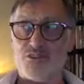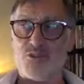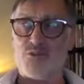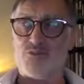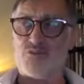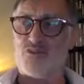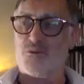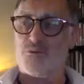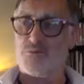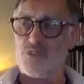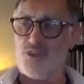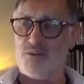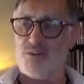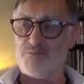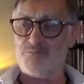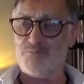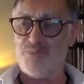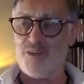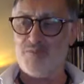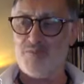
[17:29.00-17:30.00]
new film, so
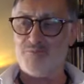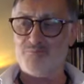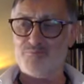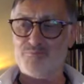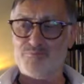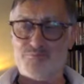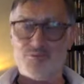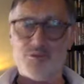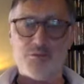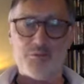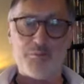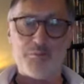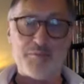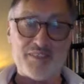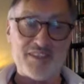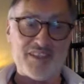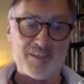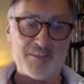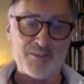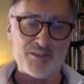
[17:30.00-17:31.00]
I'm I'm probably
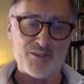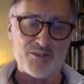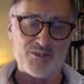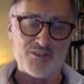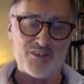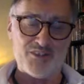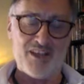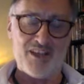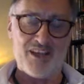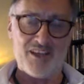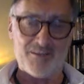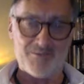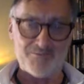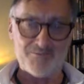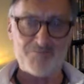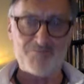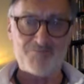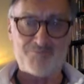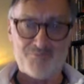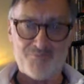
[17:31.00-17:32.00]
going to be doing that
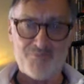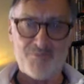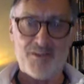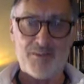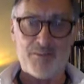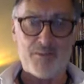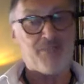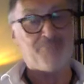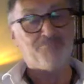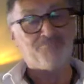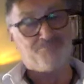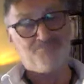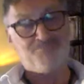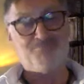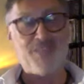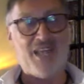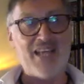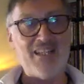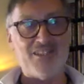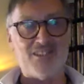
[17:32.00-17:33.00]
about
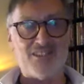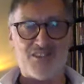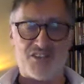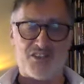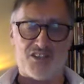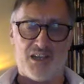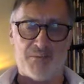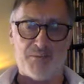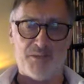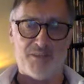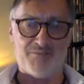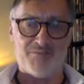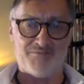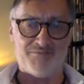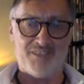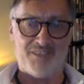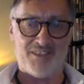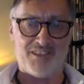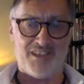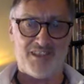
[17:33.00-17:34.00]
end of the summer,
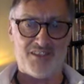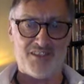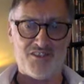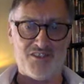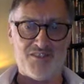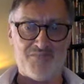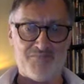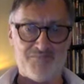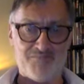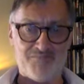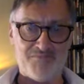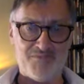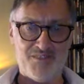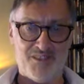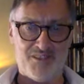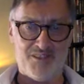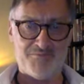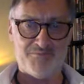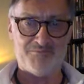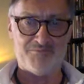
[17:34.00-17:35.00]
I guess.
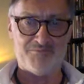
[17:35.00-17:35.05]
Yeah.